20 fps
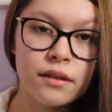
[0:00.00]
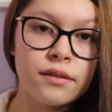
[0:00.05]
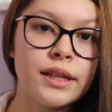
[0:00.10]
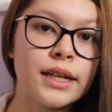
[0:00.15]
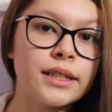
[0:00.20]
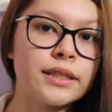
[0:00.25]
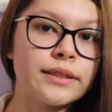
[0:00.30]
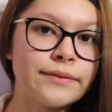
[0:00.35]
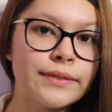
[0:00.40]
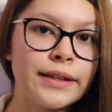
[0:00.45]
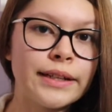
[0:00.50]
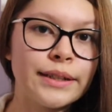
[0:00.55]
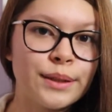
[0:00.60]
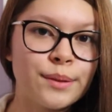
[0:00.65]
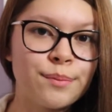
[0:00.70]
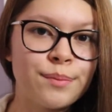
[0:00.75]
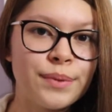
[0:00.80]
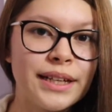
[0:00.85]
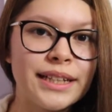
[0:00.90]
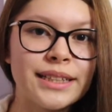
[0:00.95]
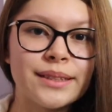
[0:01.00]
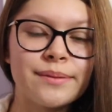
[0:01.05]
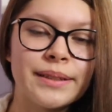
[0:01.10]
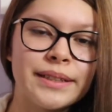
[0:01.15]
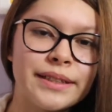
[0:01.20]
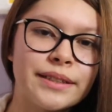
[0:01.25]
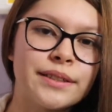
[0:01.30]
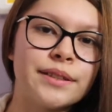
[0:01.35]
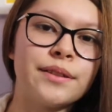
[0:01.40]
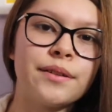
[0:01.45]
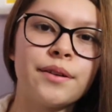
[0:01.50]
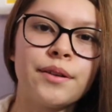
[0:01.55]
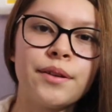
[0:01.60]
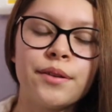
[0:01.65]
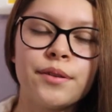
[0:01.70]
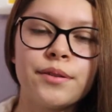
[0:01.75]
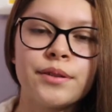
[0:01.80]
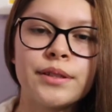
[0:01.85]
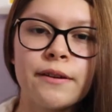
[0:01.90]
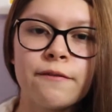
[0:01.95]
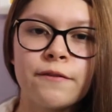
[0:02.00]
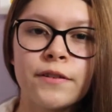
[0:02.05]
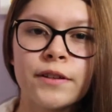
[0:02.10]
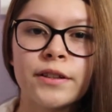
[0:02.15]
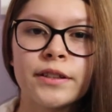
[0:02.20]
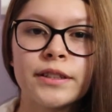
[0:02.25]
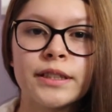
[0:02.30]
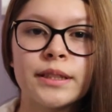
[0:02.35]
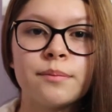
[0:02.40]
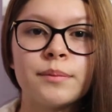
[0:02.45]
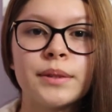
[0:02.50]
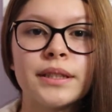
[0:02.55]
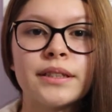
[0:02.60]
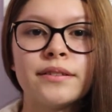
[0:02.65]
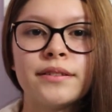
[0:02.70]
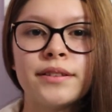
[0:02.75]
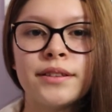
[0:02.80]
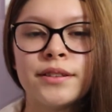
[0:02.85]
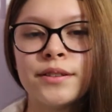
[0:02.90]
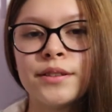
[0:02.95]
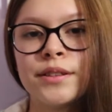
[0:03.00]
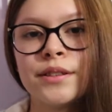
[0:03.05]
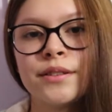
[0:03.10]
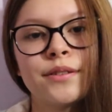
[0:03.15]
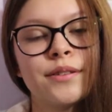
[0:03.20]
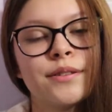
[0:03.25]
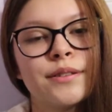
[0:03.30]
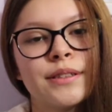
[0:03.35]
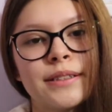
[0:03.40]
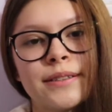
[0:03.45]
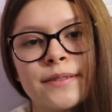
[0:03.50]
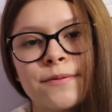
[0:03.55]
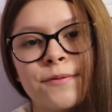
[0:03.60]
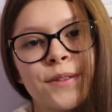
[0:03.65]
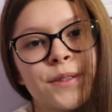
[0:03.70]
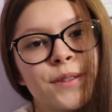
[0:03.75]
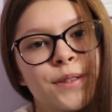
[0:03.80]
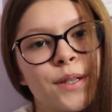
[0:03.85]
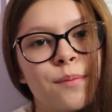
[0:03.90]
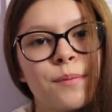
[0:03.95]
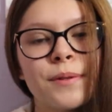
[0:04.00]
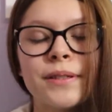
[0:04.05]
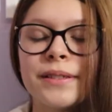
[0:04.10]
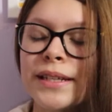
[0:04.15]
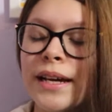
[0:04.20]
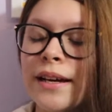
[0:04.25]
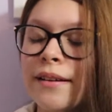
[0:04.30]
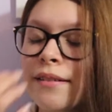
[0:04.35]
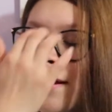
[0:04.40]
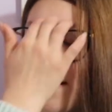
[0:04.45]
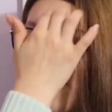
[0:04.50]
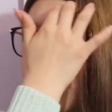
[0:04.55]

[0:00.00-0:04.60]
That's a very good place because you use that for cooking, but you use this for soap instead.